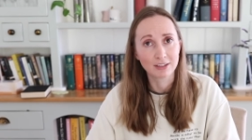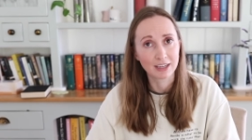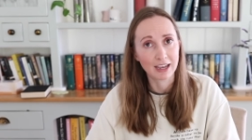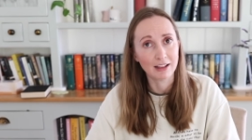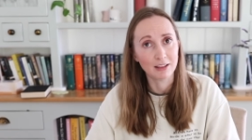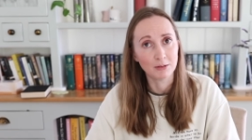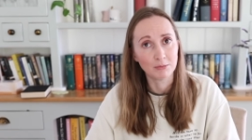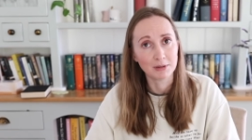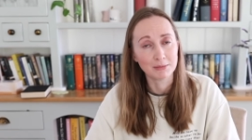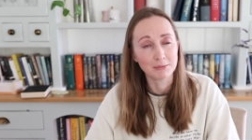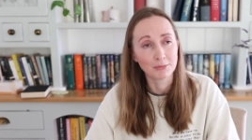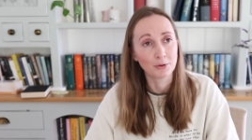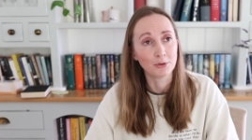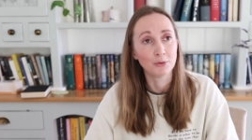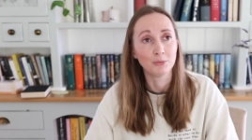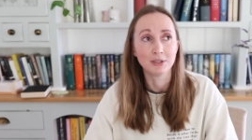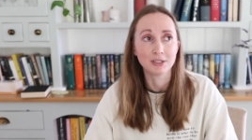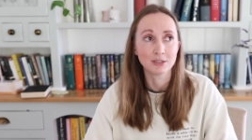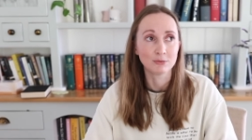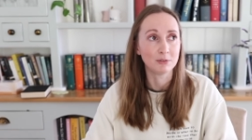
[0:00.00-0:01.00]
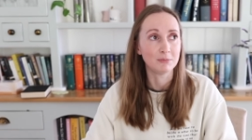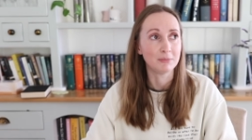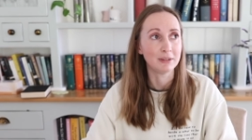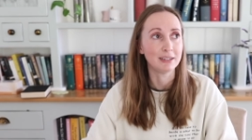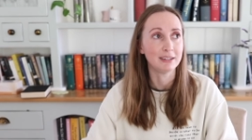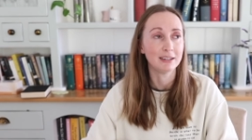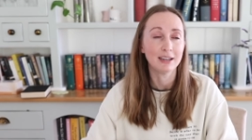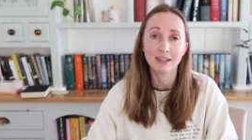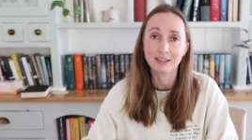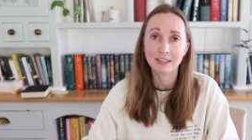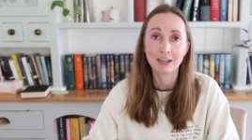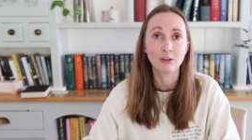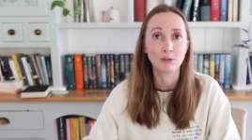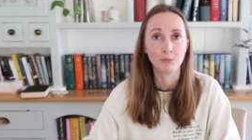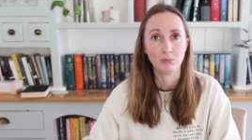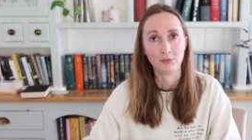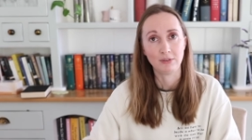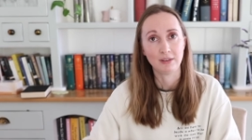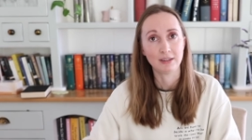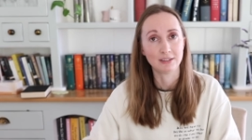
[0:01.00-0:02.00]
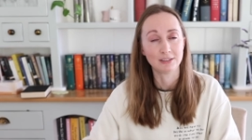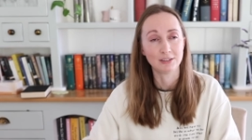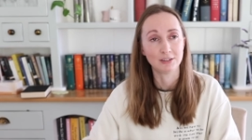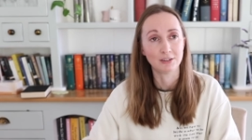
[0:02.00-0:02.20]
Celebrimbor, which would be a terrible thing to